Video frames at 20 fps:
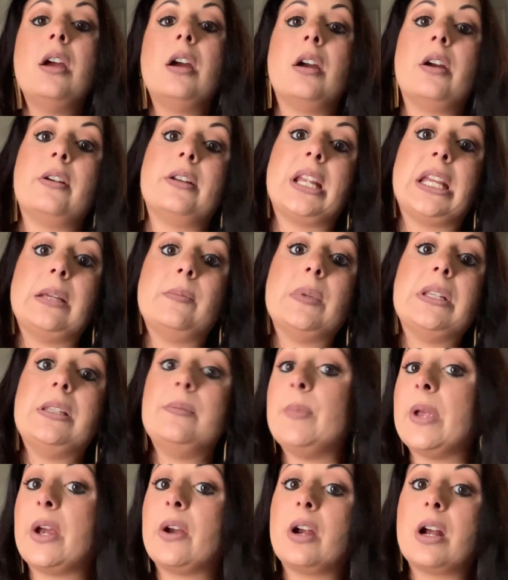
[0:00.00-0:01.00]
Her name is
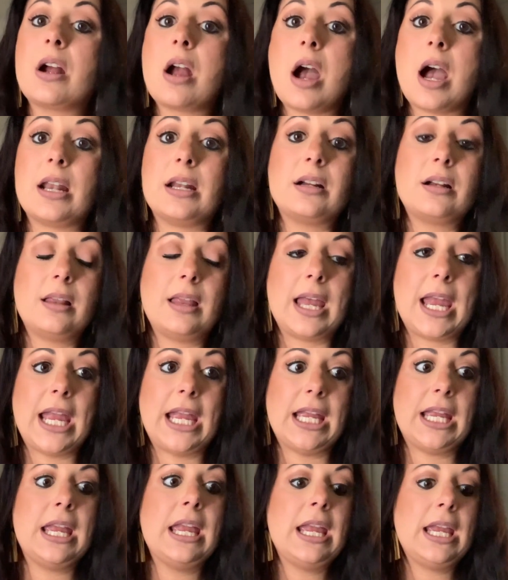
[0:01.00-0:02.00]
Cotta
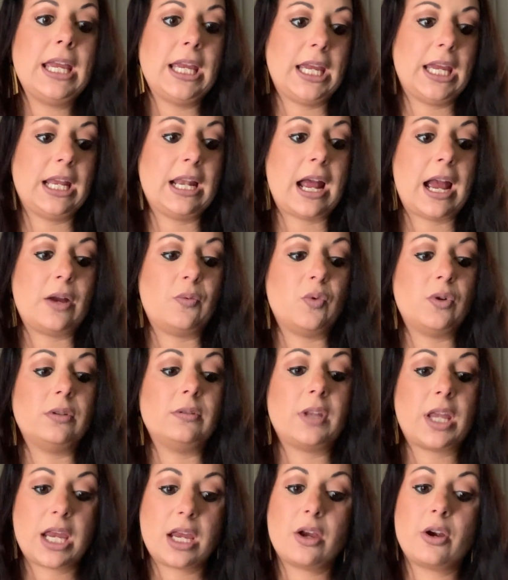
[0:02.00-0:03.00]
Clay, and I will
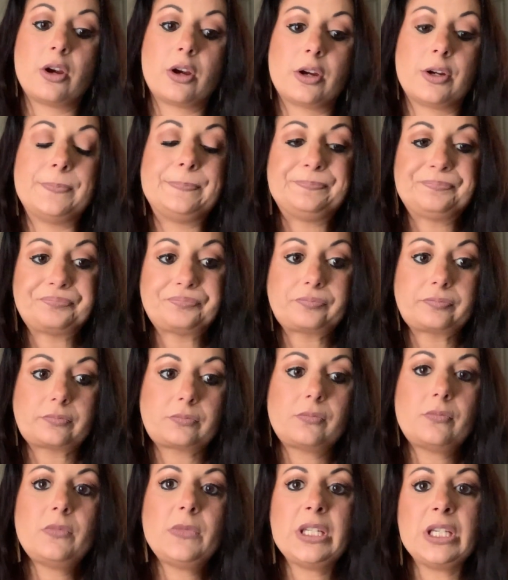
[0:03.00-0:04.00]
link her
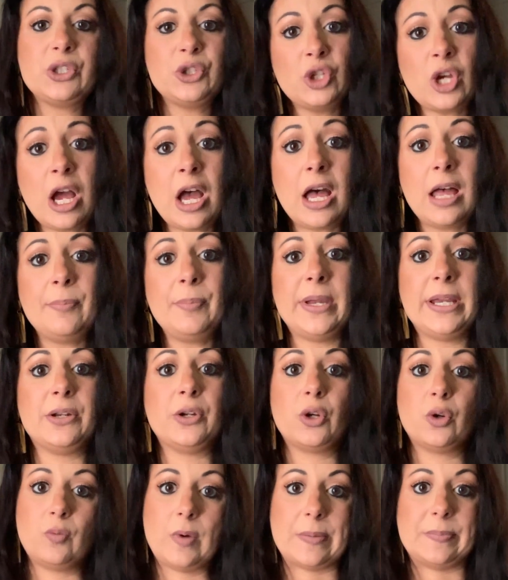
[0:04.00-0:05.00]
shop and
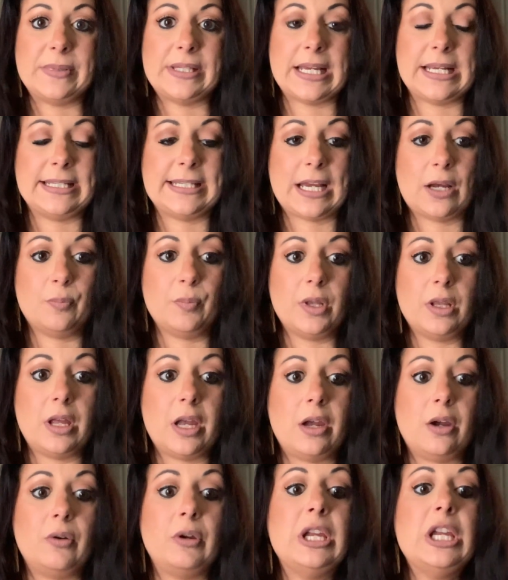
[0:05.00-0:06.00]
her website down
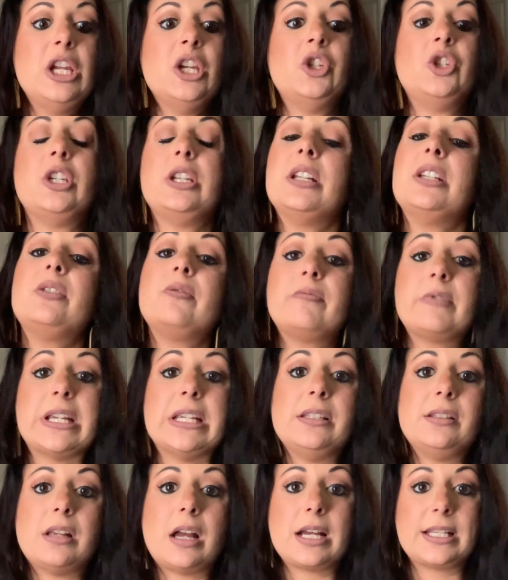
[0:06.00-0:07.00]
below. She does
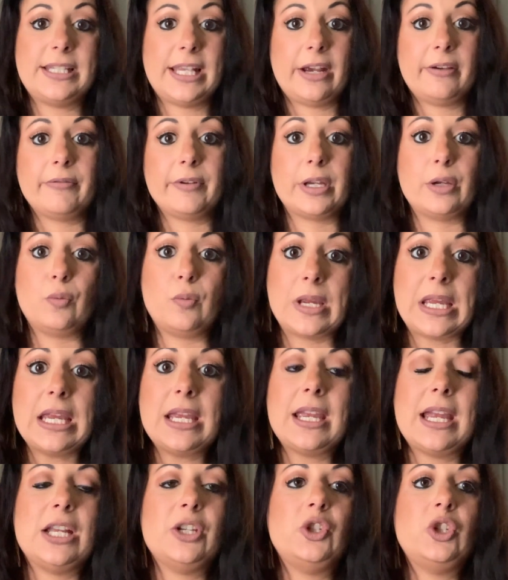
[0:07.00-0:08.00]
restocks every
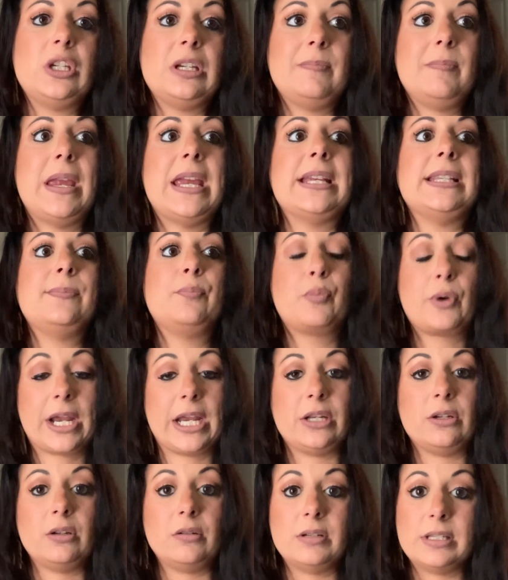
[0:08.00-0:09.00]
week, and she makes
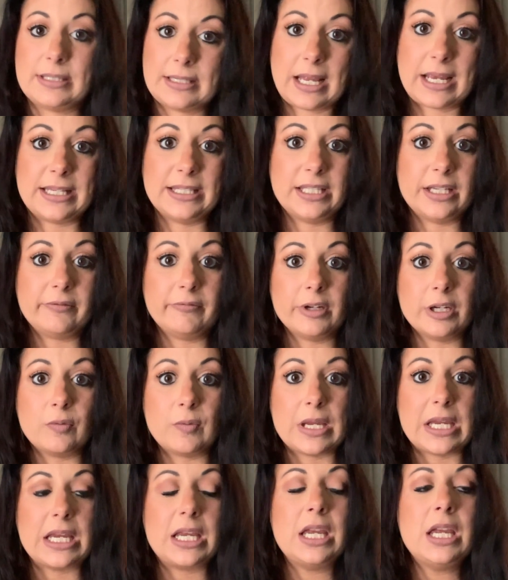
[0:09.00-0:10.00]
brand new designs every
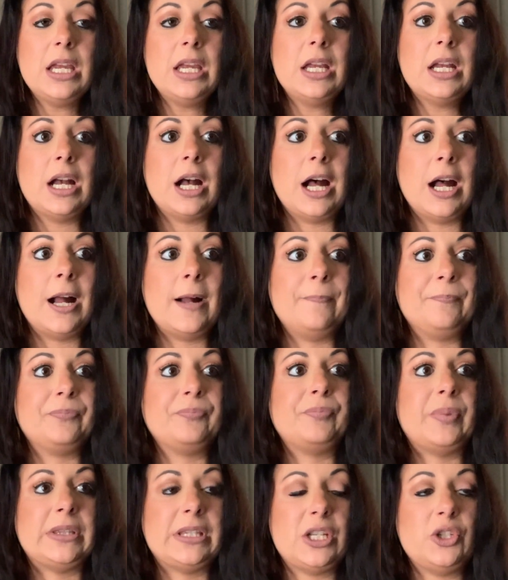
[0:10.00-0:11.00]
week.
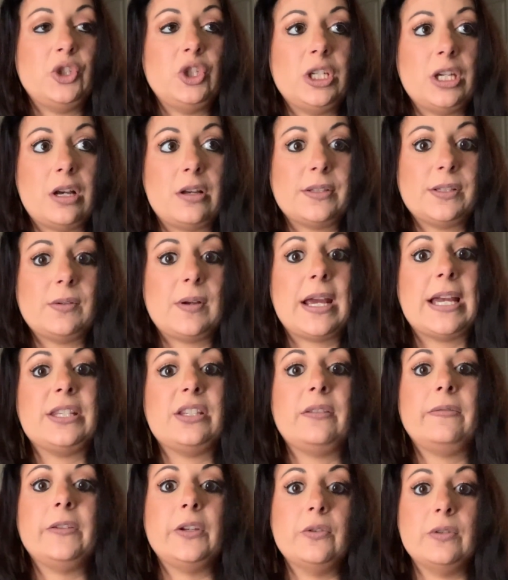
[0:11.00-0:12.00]
But then she also has
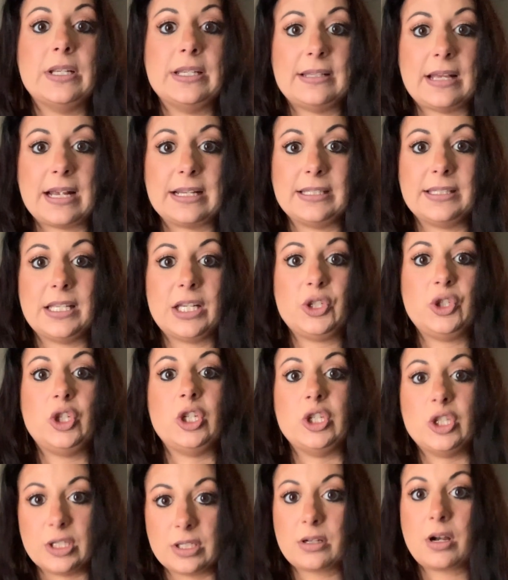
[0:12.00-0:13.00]
a few designs that
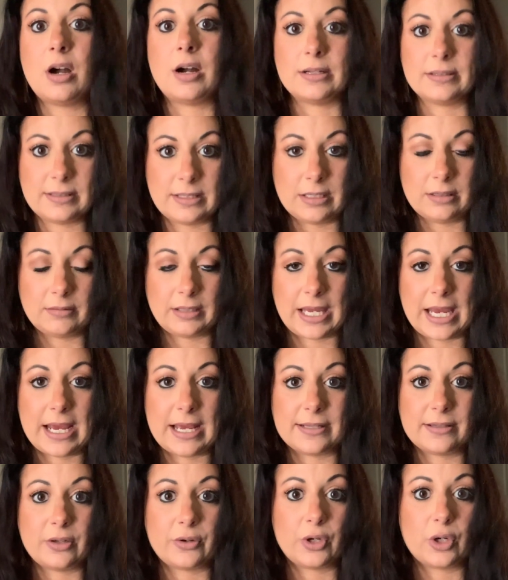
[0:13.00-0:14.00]
she just constantly
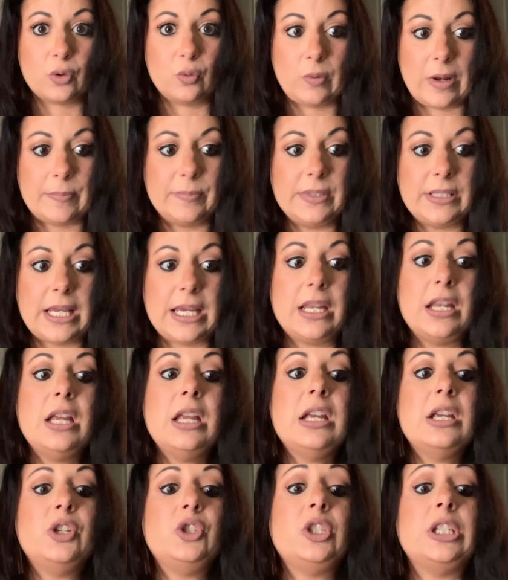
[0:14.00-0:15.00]
has on her website.
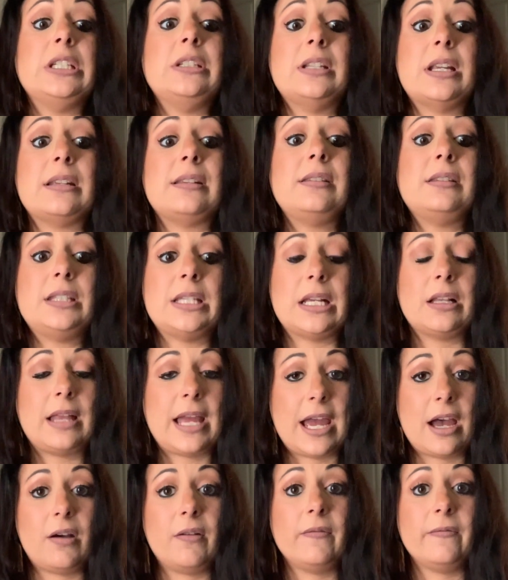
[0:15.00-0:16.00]
She does sell
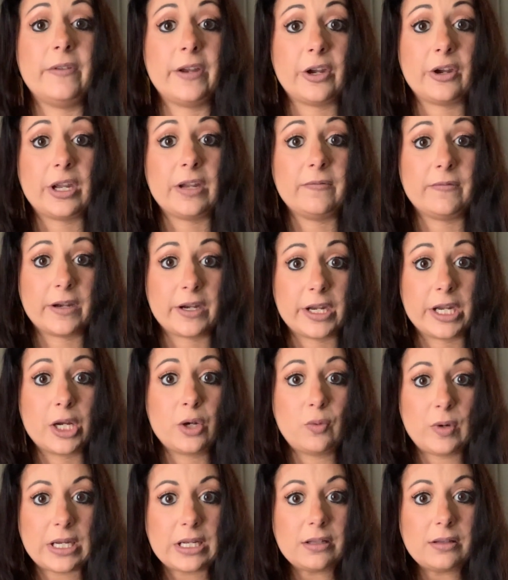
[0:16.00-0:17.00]
out very, very
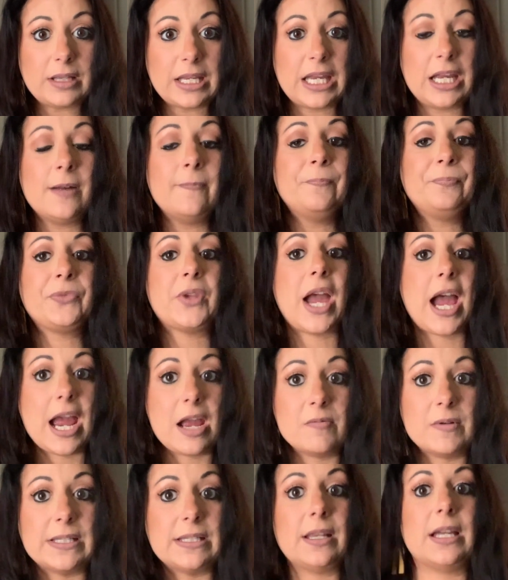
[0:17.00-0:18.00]
quickly. I
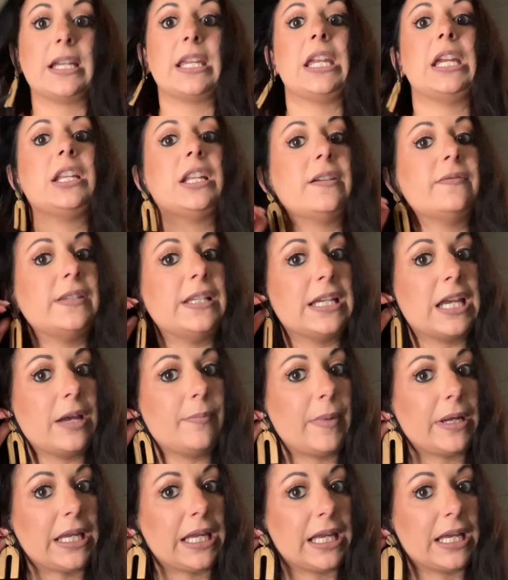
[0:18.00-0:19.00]
was lucky enough to get
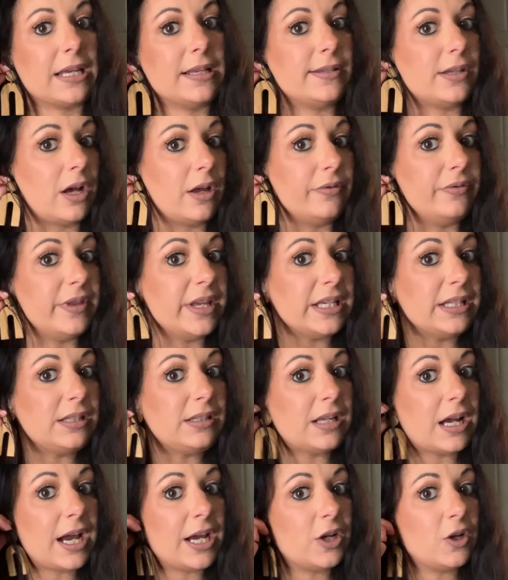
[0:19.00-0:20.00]
my hands on this
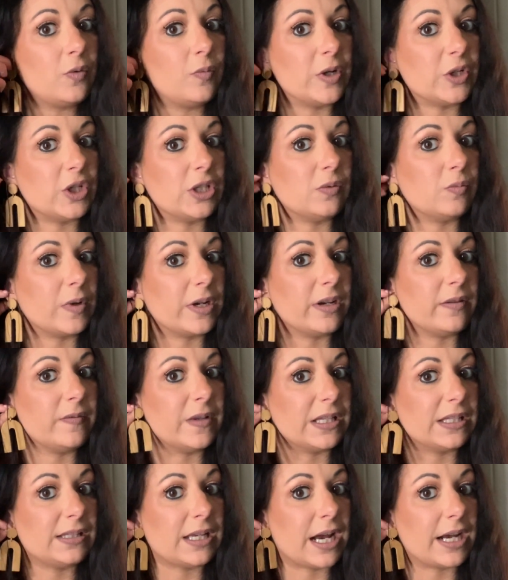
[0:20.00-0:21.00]
style, which is one of
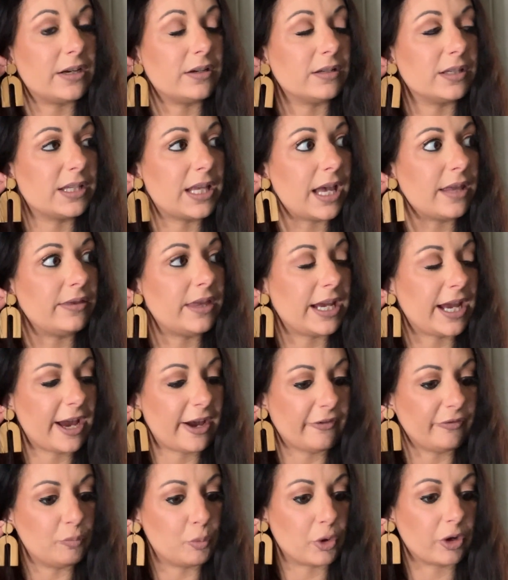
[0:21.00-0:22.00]
the styles that they
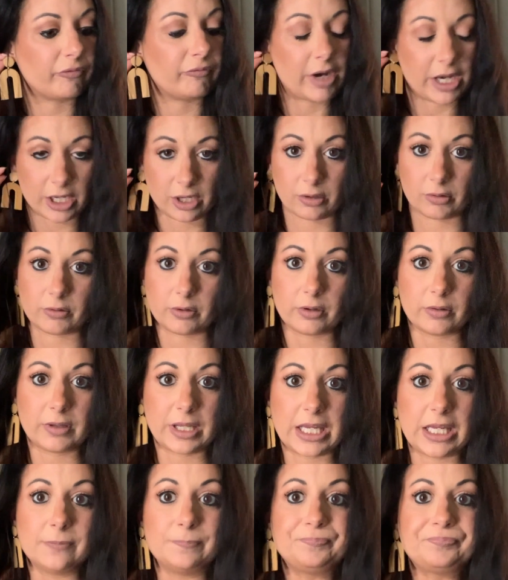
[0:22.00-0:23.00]
have more
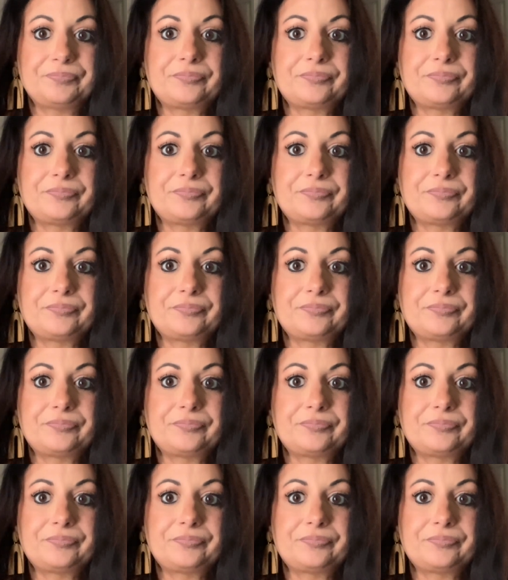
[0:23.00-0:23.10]
regularly.